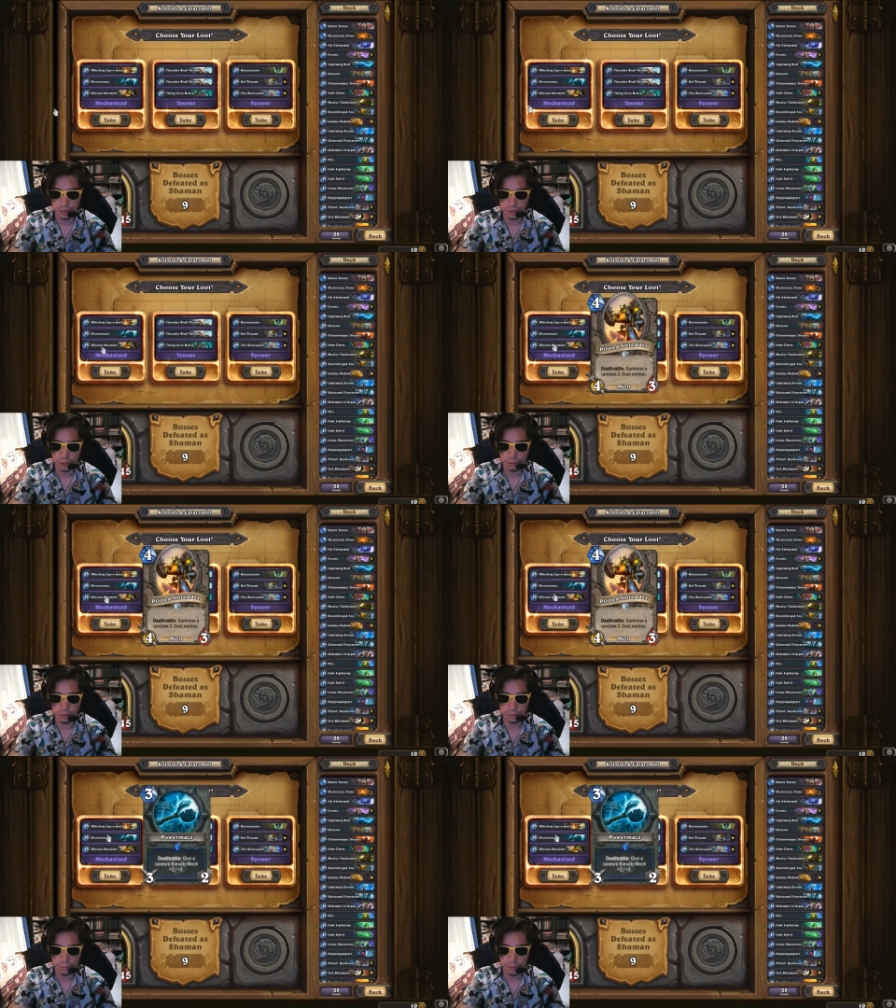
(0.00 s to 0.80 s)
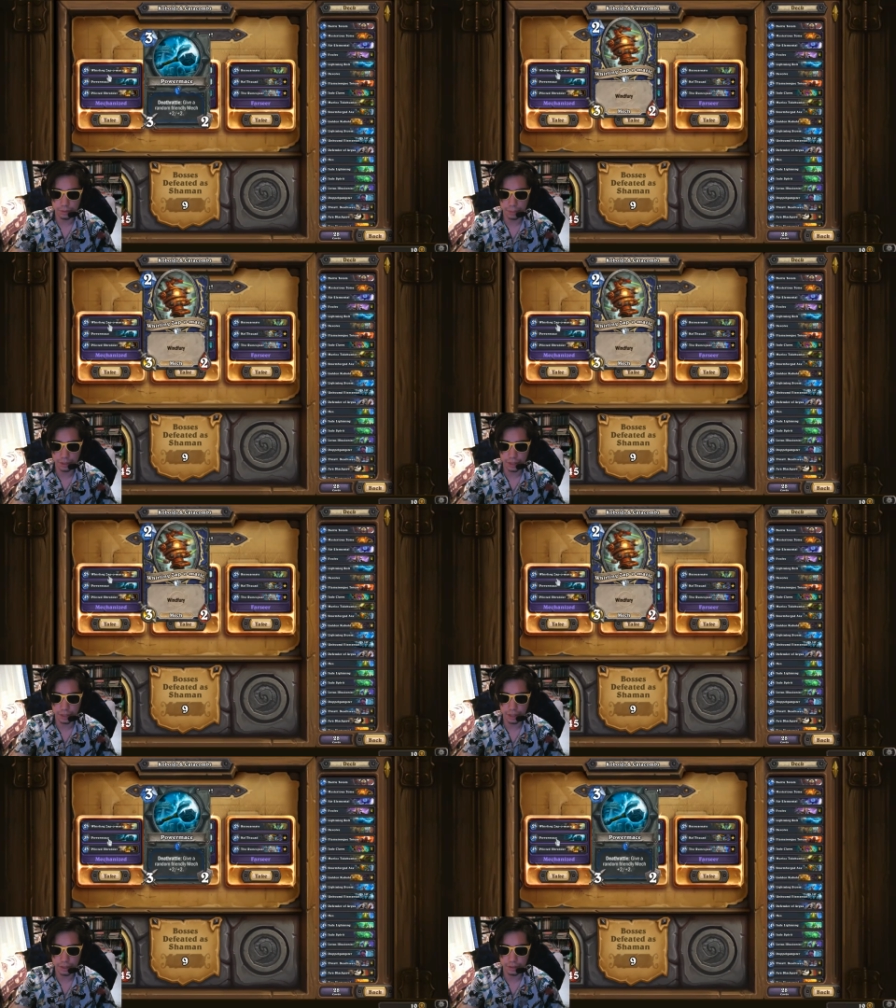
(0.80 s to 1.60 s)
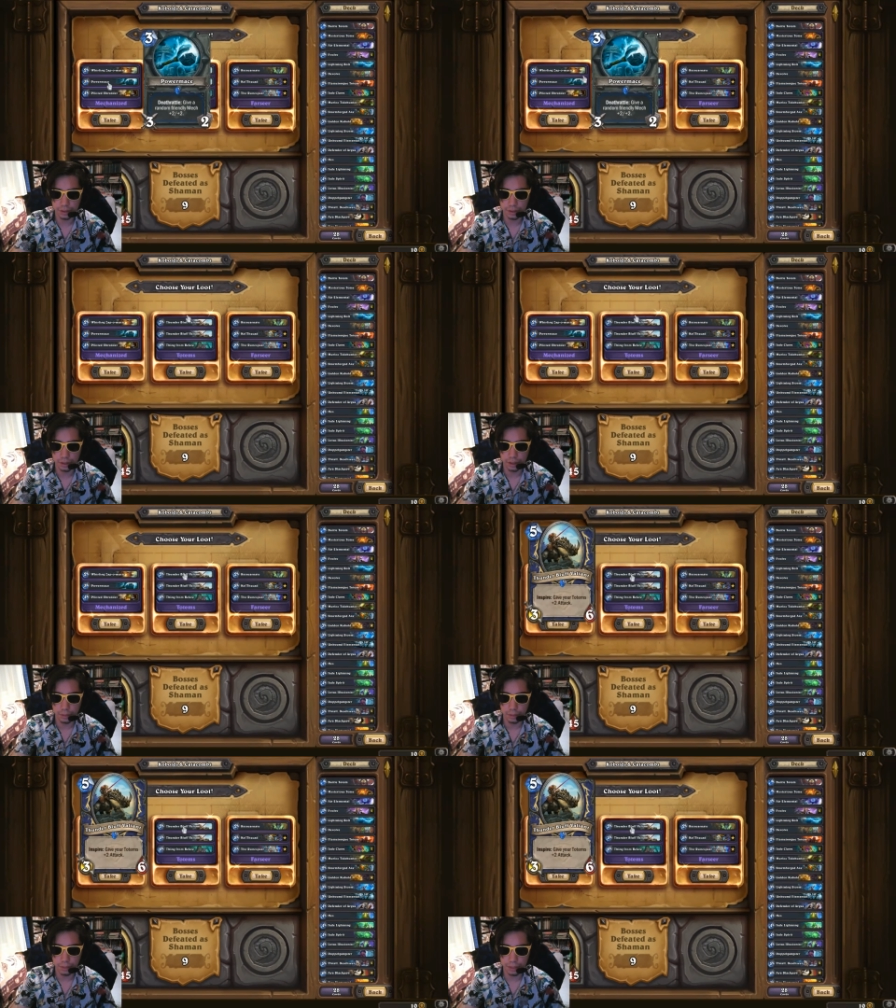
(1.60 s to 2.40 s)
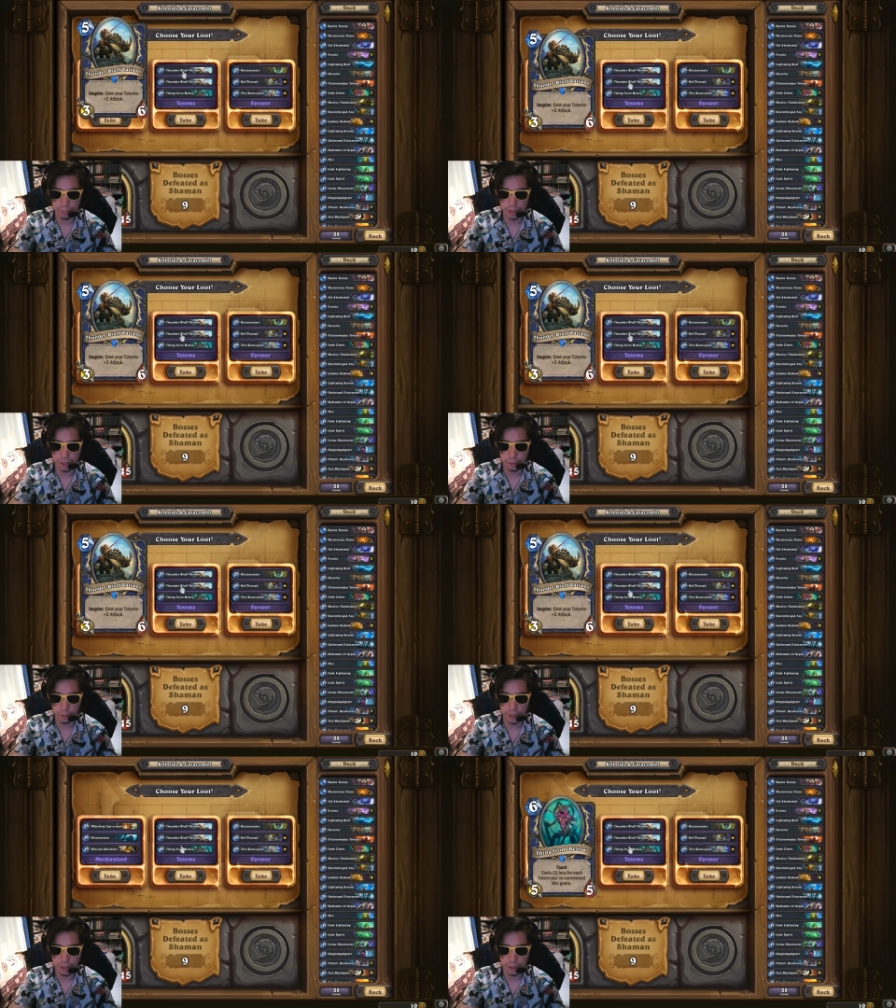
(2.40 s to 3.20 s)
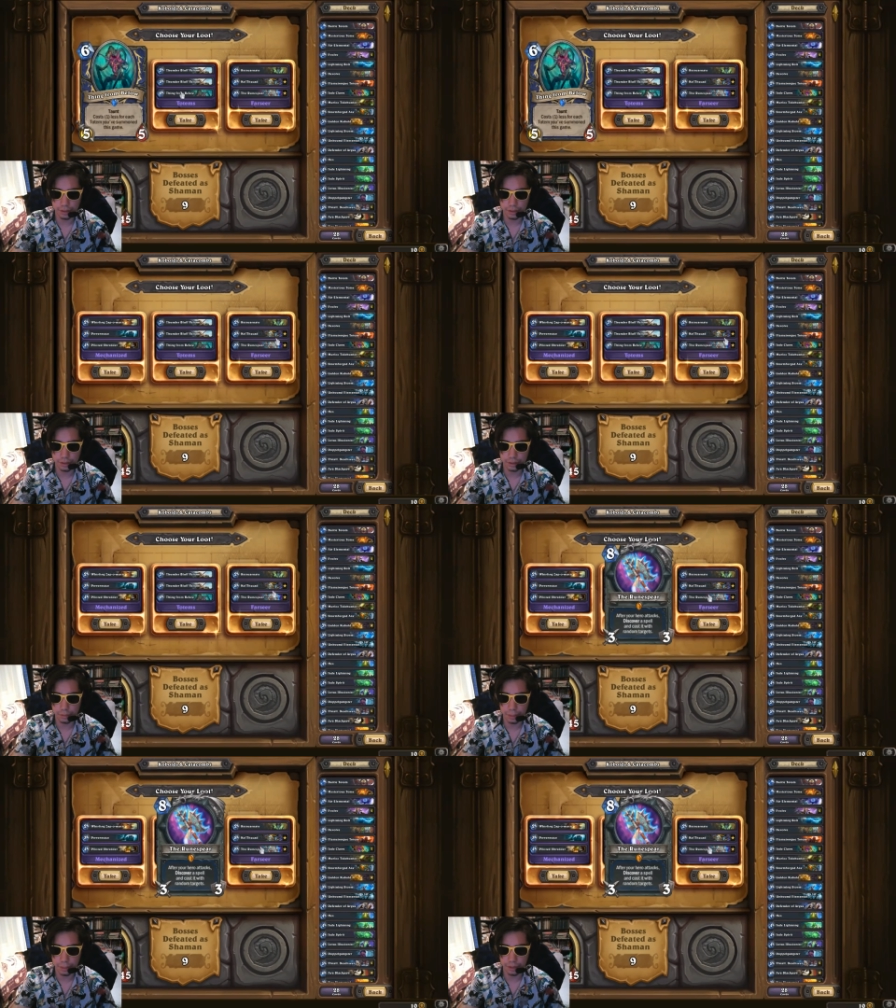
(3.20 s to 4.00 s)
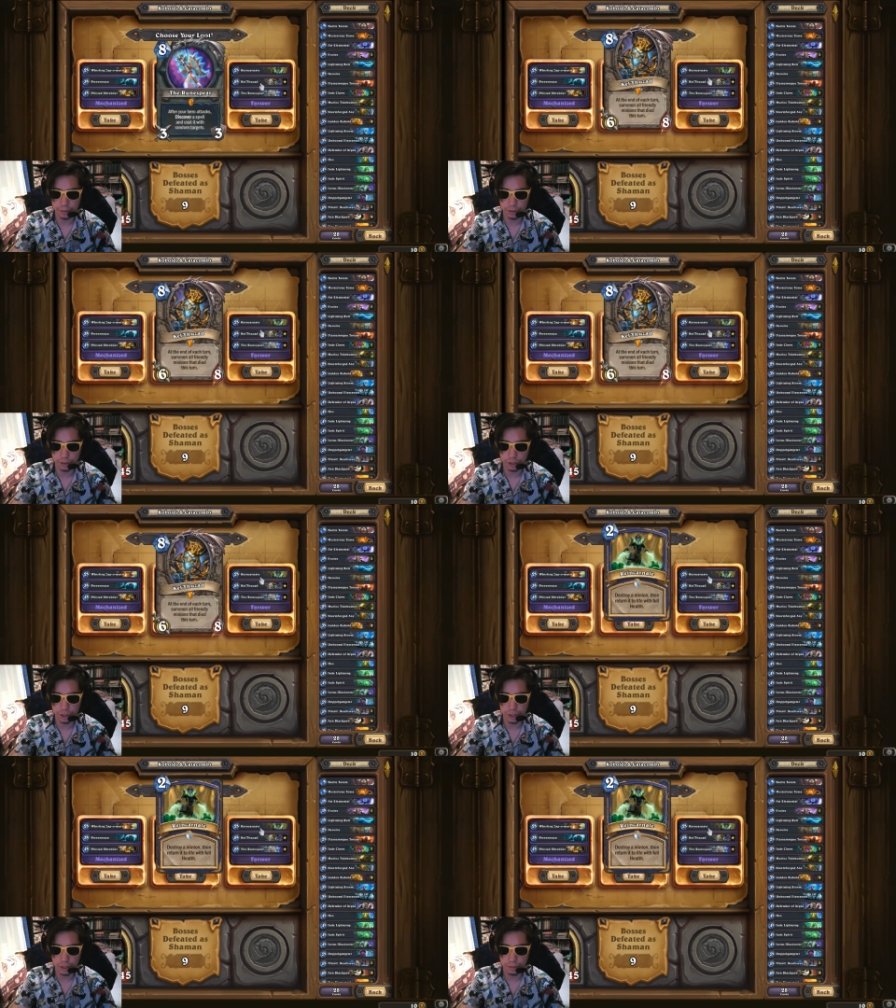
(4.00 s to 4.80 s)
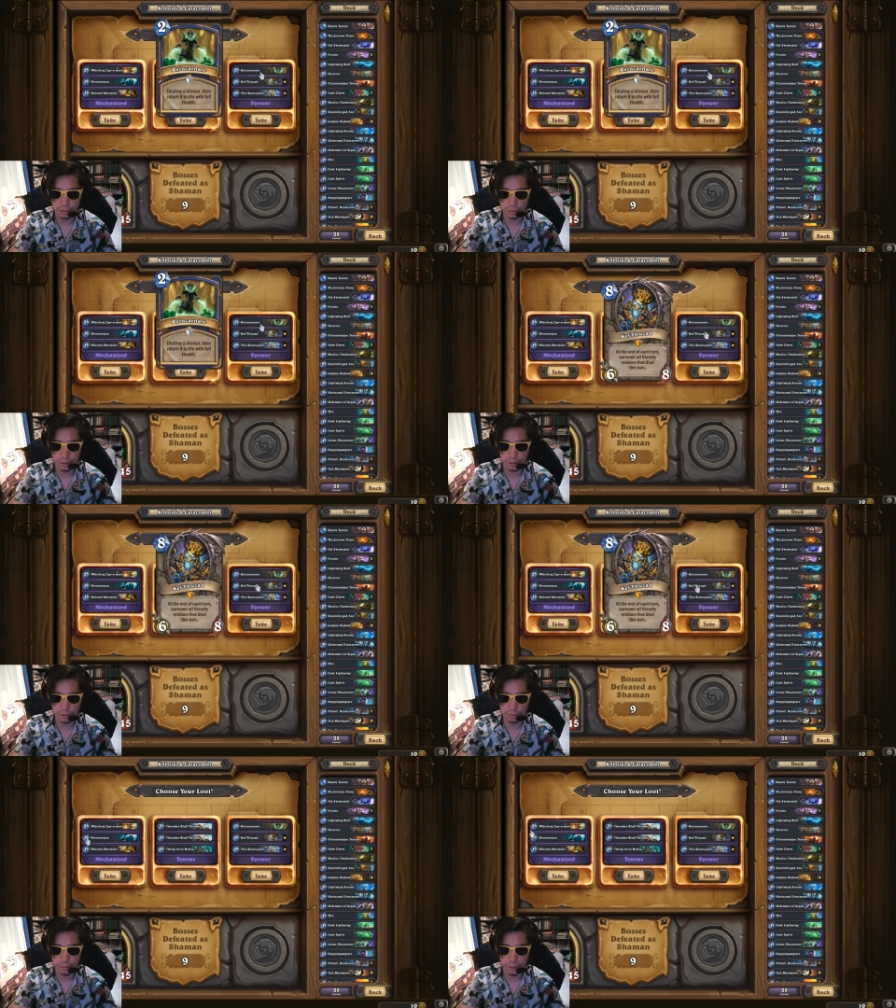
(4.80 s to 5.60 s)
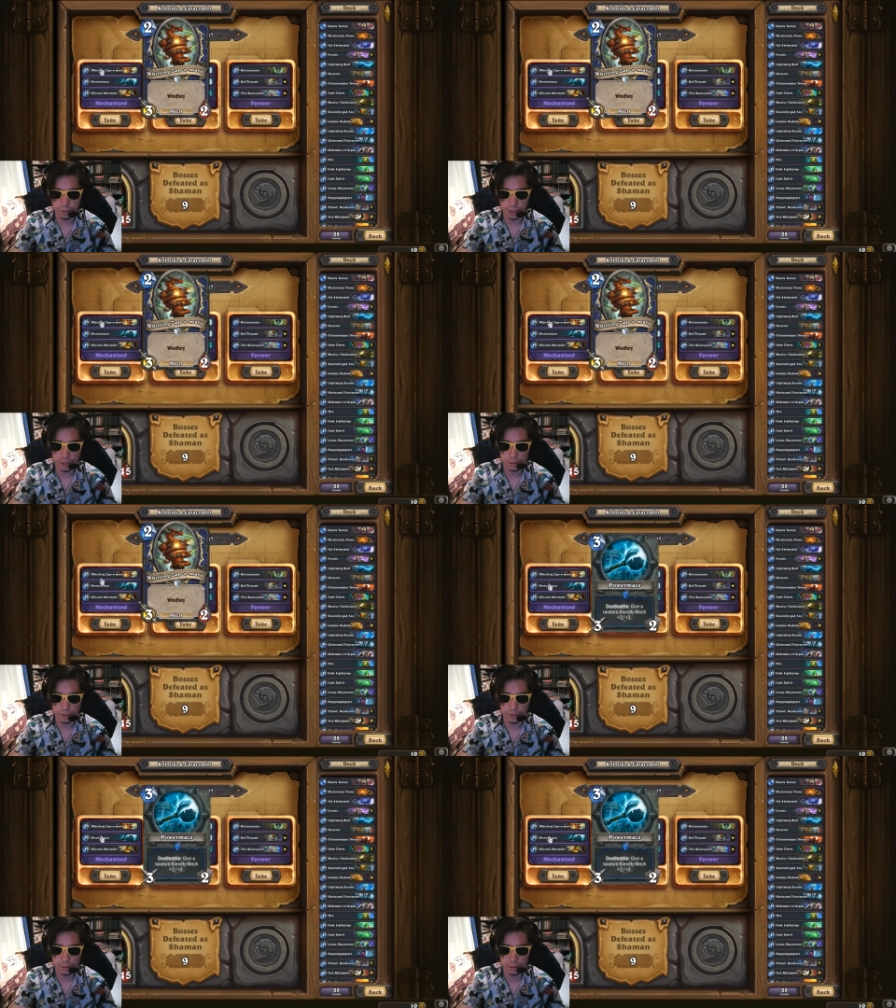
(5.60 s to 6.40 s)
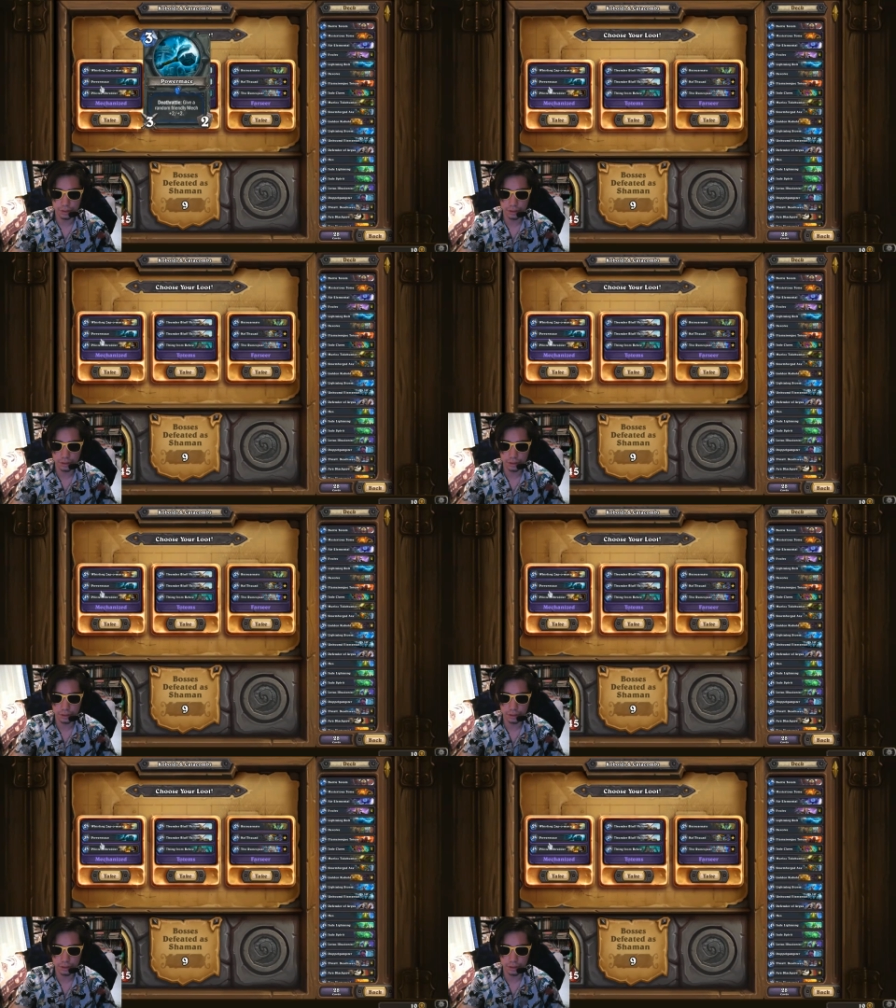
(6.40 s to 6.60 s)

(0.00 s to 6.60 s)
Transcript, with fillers: Totems, mechanized. We need battle cries. Inspires shit fun for us.